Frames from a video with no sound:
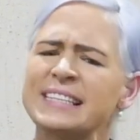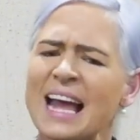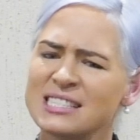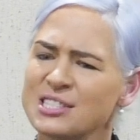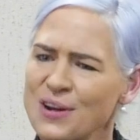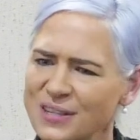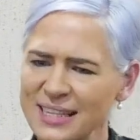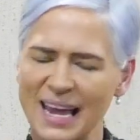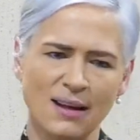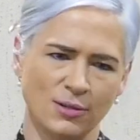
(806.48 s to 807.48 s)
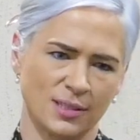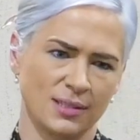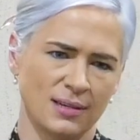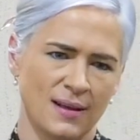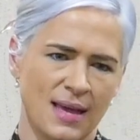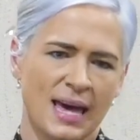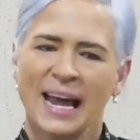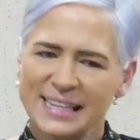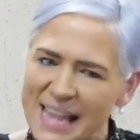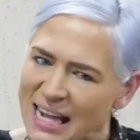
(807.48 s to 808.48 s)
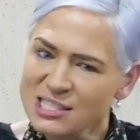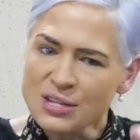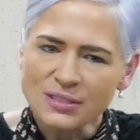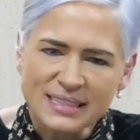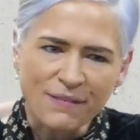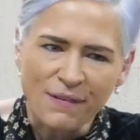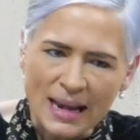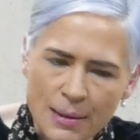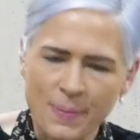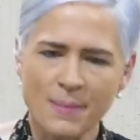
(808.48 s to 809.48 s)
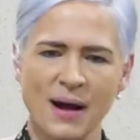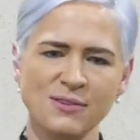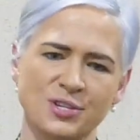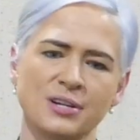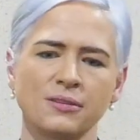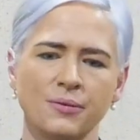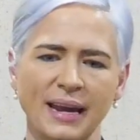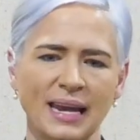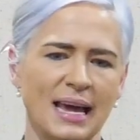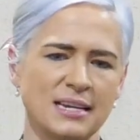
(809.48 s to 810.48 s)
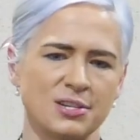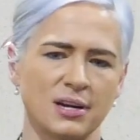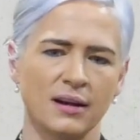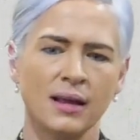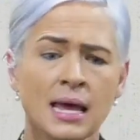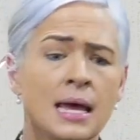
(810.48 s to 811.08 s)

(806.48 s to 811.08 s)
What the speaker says: It does not count. It does not develop emotional regulation.